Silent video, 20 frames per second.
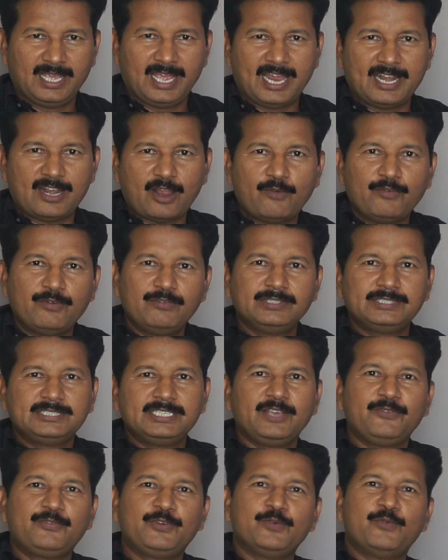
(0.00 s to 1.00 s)
And now we will
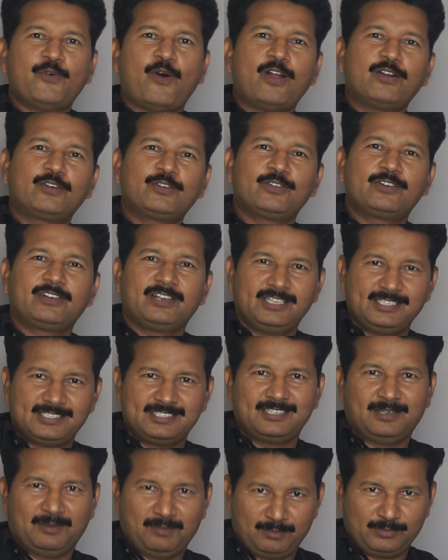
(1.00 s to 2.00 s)
see if you want to reach
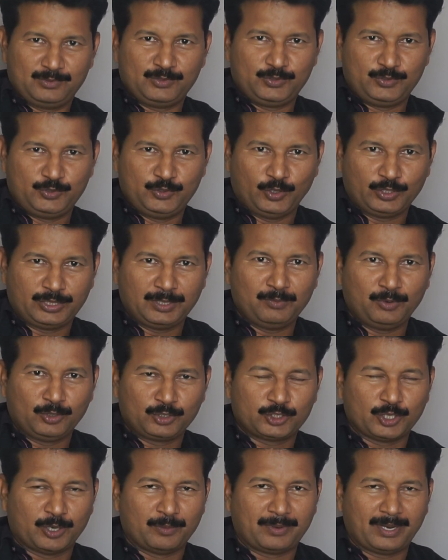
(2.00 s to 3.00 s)
the Jyoti
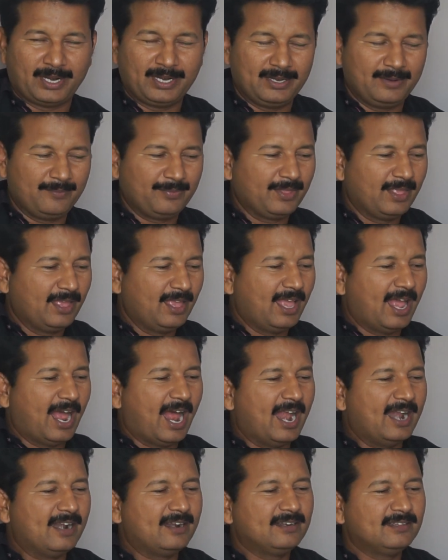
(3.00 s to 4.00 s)
bookshop, right?
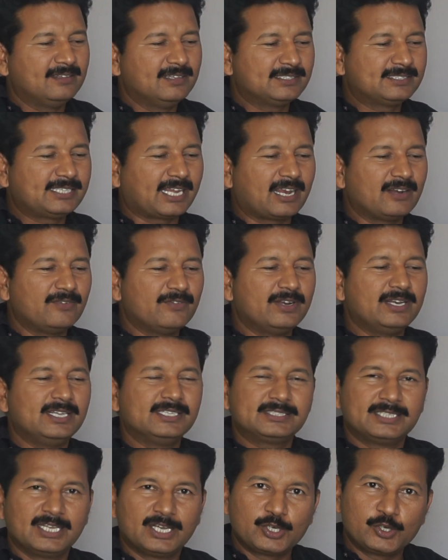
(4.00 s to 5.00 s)
And the second one
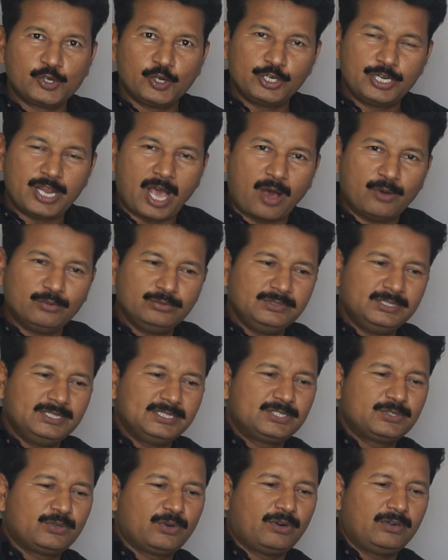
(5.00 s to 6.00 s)
is go down
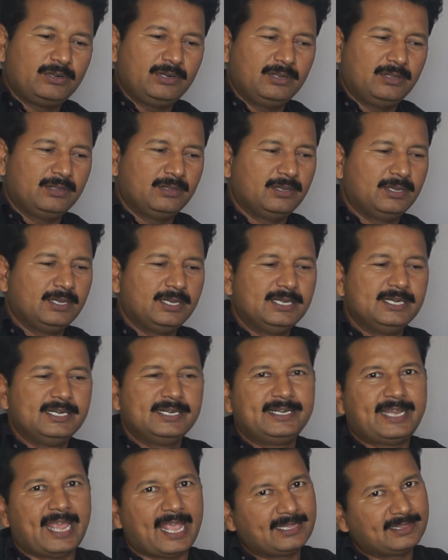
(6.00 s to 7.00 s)
this road,
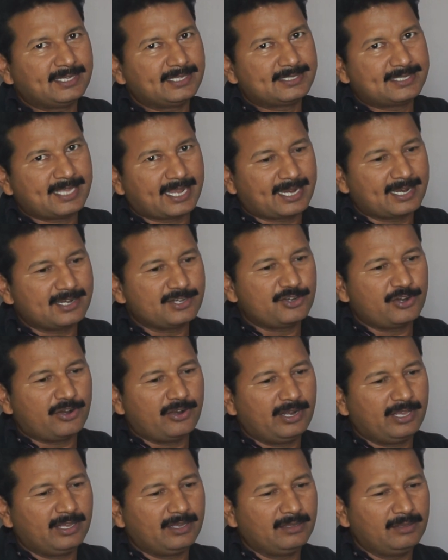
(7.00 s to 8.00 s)
take the second
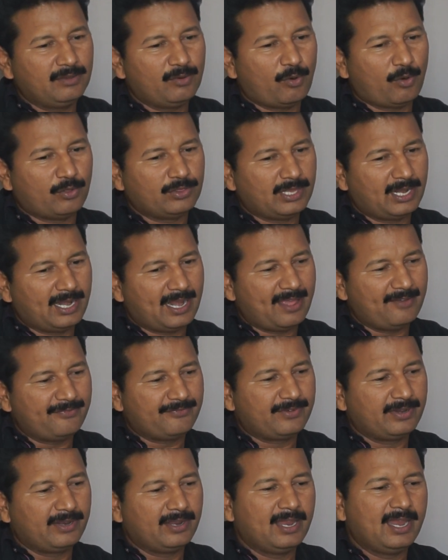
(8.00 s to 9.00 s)
turning on the
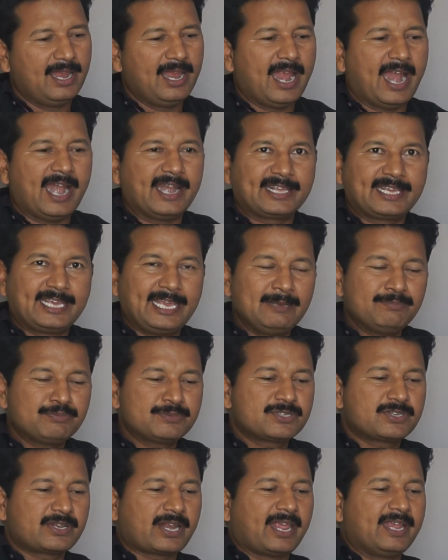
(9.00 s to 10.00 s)
left and
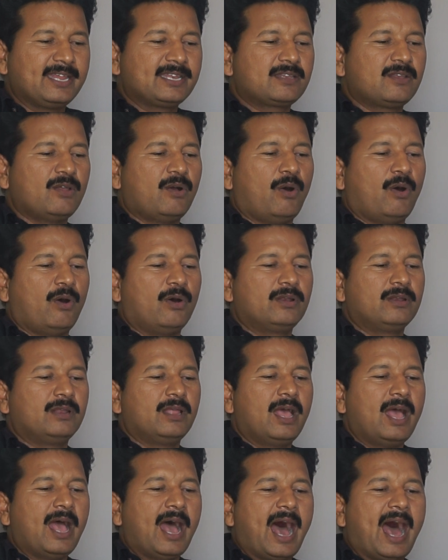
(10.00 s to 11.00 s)
keep straight
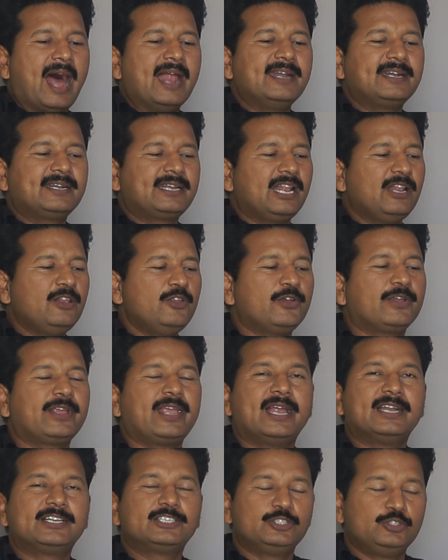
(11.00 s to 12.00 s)
on until you
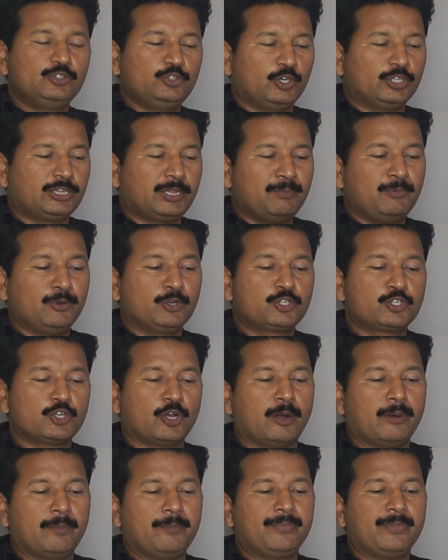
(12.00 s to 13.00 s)
get Jyoti
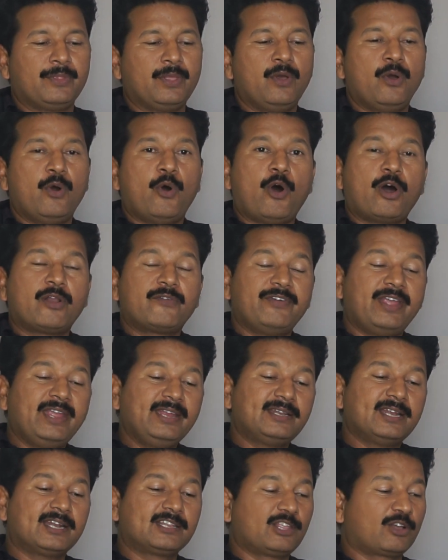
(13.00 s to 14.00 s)
bookshop, or
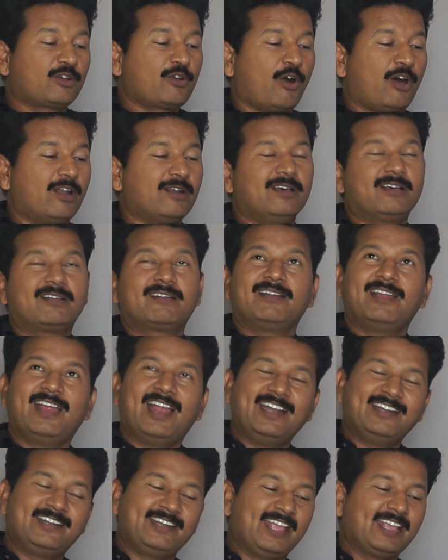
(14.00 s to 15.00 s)
wait at the corner
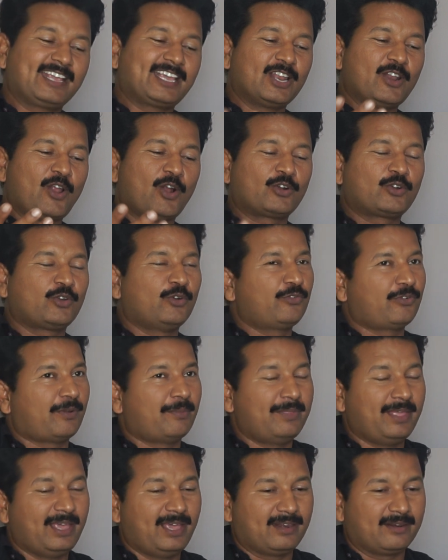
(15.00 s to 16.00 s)
and take an auto
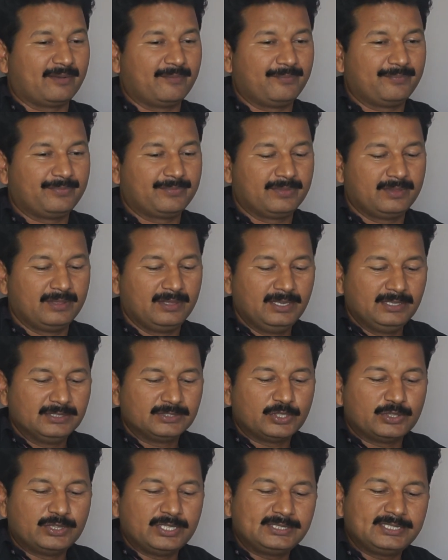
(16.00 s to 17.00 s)
from there.
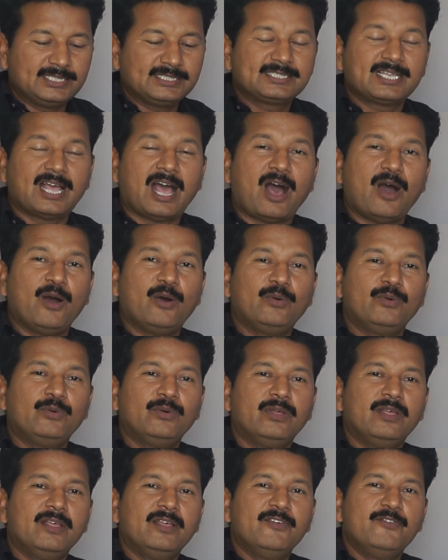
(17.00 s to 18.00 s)
So this is how
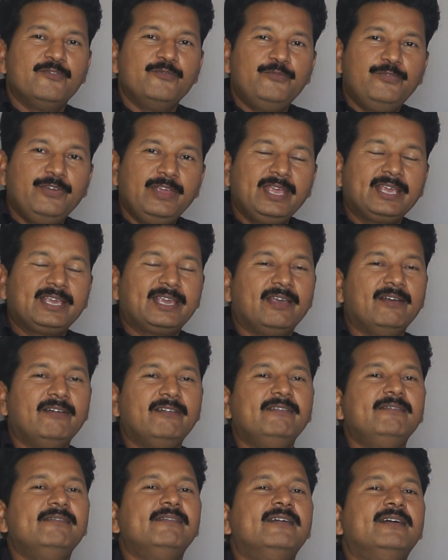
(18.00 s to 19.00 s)
we
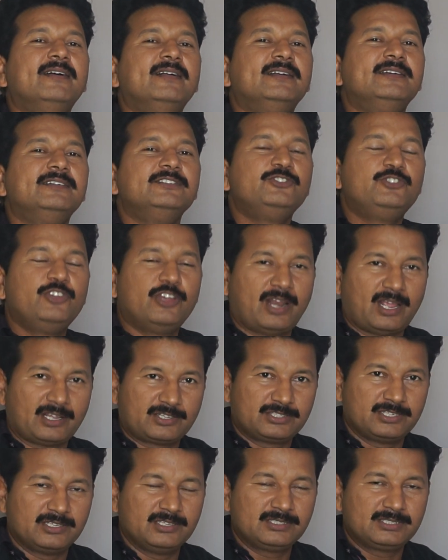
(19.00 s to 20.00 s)
give
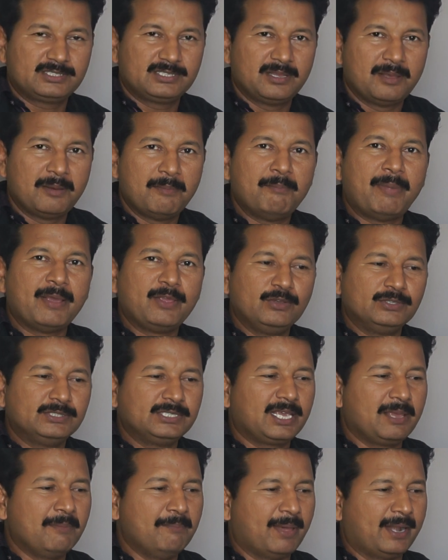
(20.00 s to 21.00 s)
directions by
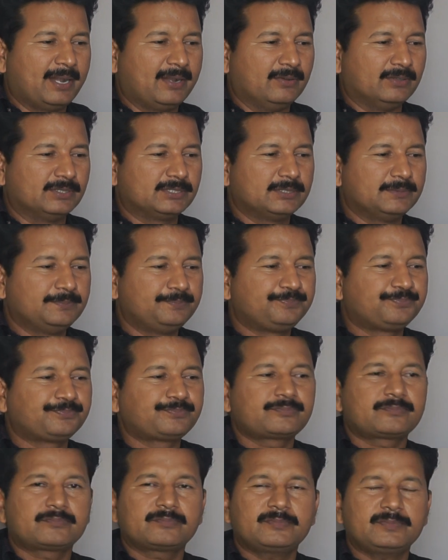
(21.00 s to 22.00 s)
using imperatives.
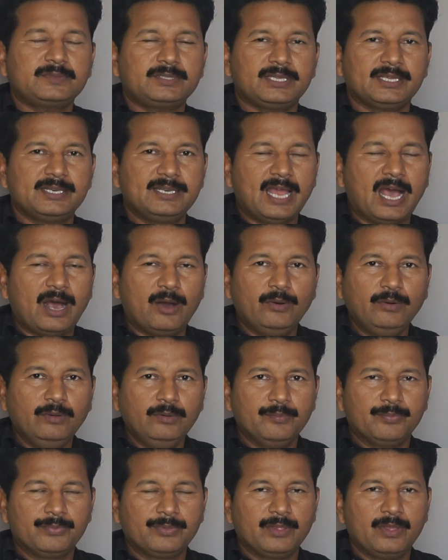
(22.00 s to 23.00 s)

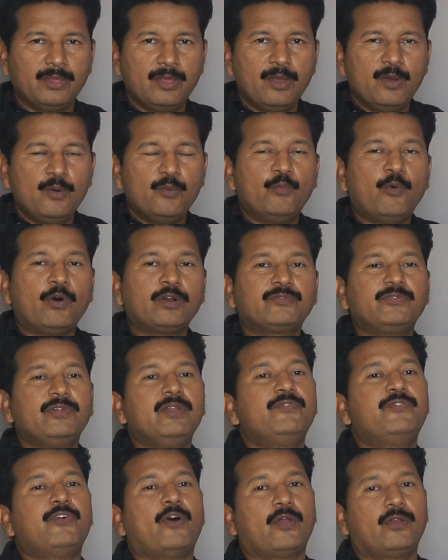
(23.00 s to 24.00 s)
Now what
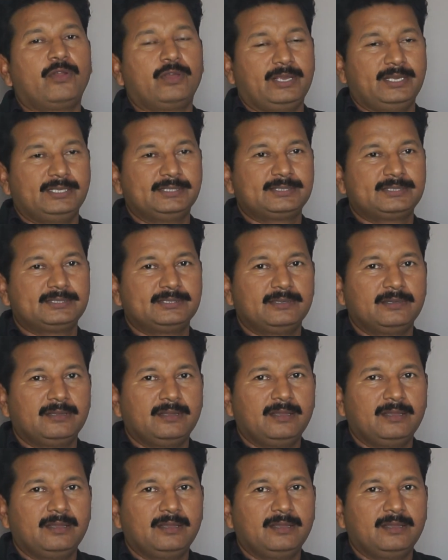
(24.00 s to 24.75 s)
will follow is,